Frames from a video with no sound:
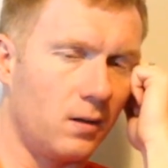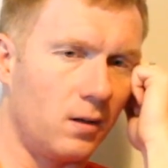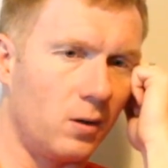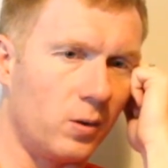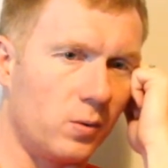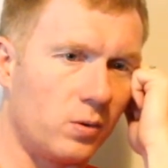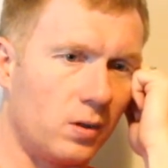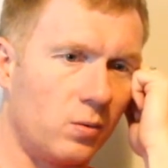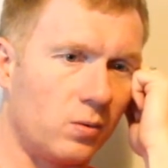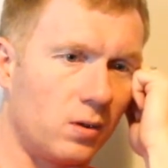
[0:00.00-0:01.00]
You know, he was
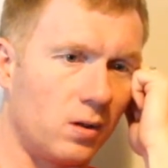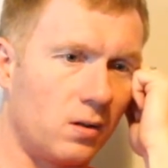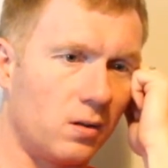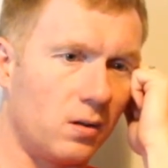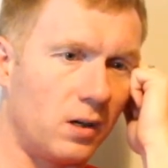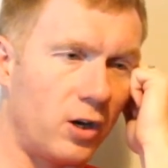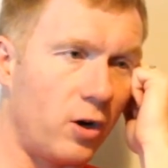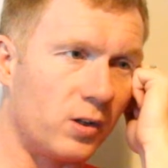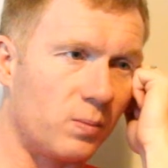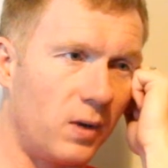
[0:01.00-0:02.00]
an
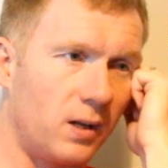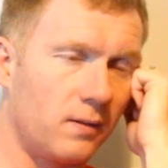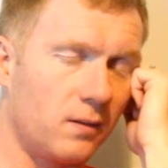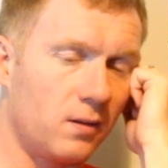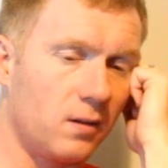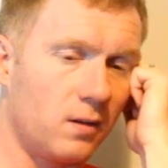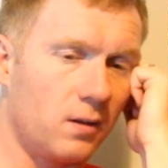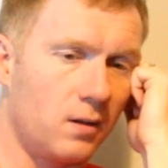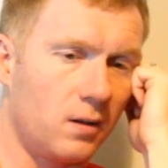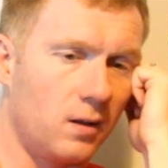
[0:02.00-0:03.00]
honest man.
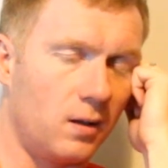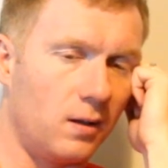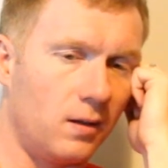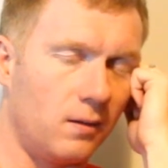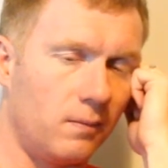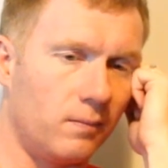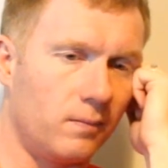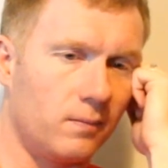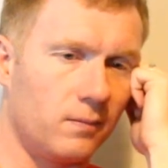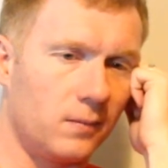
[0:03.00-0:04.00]

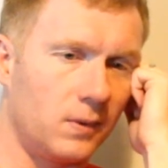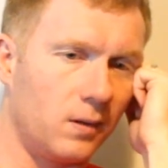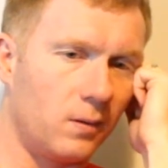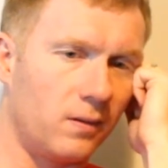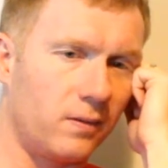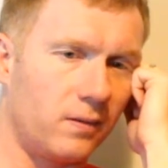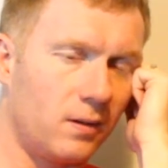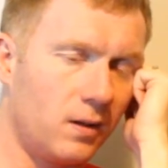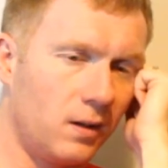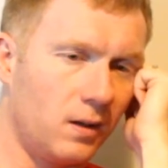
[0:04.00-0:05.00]
You know,
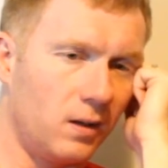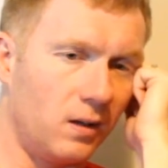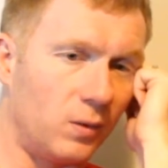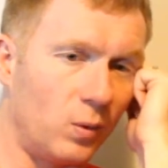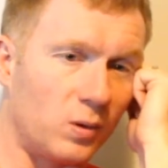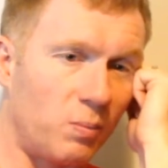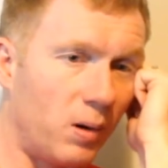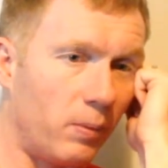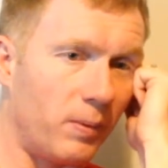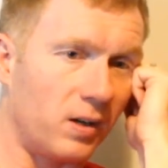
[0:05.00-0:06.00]
if there was a
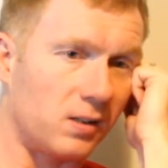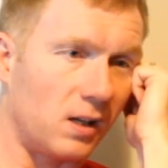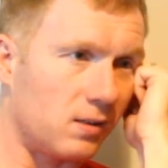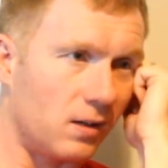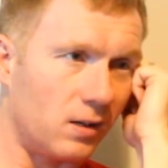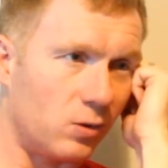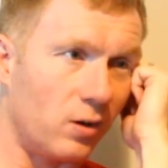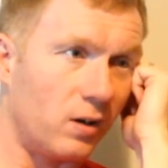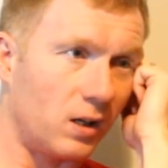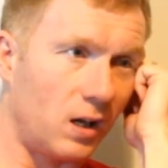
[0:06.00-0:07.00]
problem on a Saturday
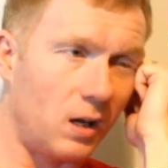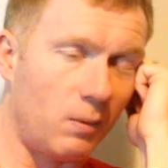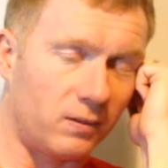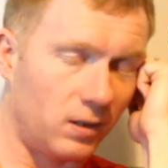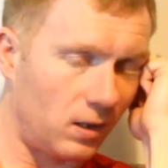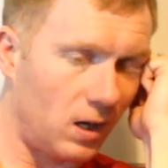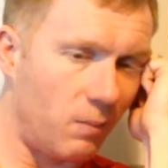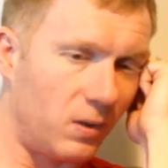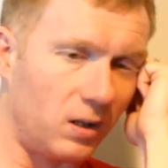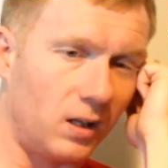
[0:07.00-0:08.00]
during a game, after the
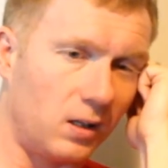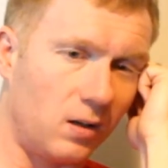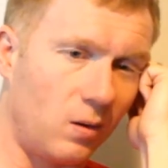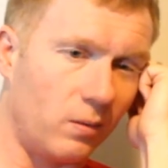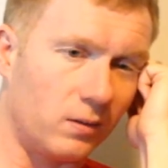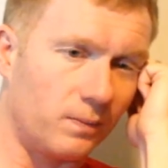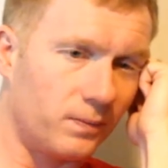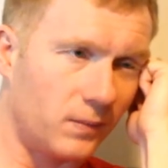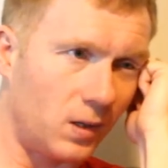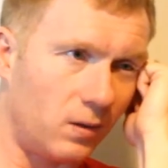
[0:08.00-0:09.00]
game, he'd let you know, and
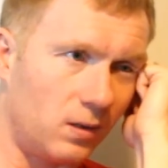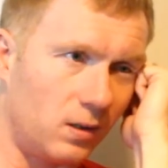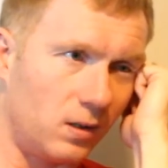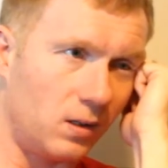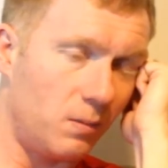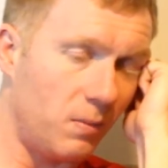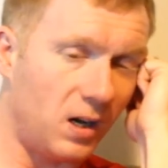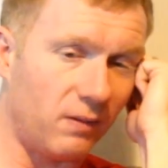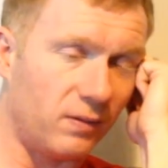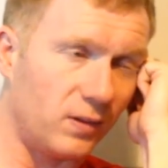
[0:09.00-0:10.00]
you know, you might
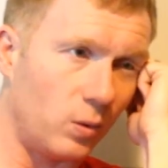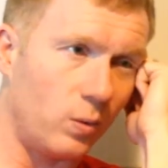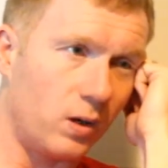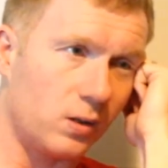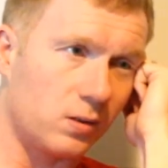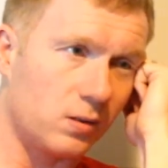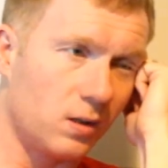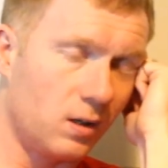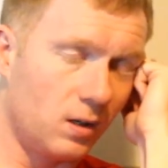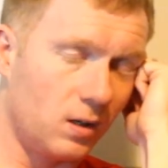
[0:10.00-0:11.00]
have a few words.
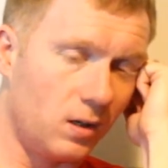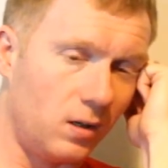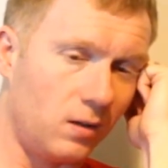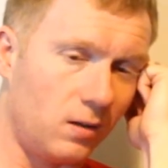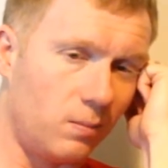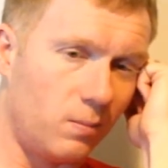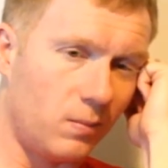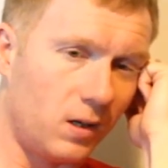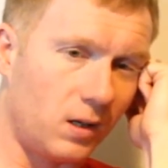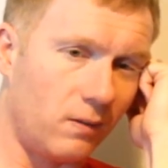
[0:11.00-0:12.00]
He
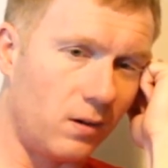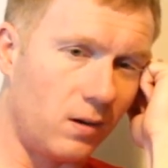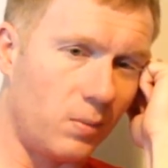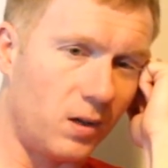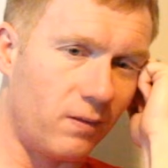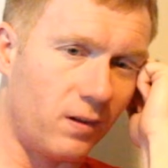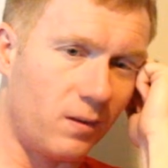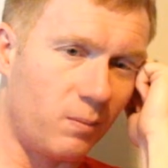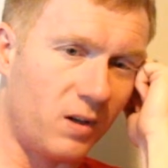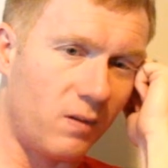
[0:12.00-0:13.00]
might give you a bit of
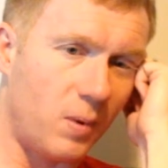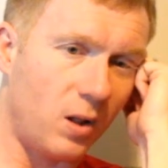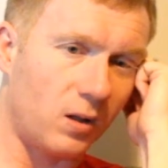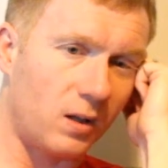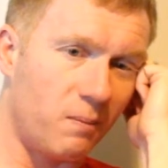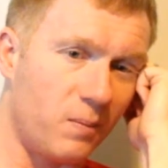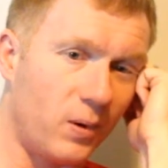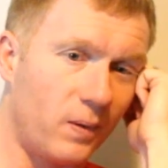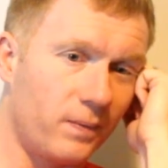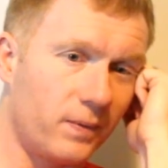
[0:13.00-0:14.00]
a bollocking, but